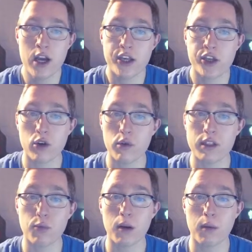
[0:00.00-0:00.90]
you're going to
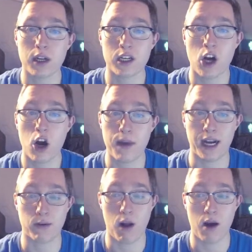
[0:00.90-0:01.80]
put him on a
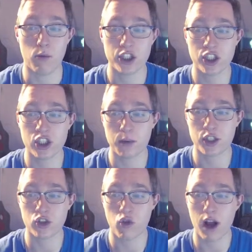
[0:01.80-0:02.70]
comeback route, which is going to be
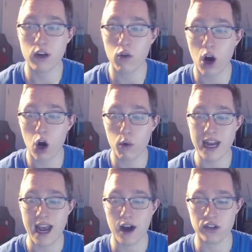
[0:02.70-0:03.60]
triangle O and
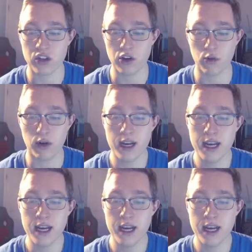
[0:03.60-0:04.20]
L2.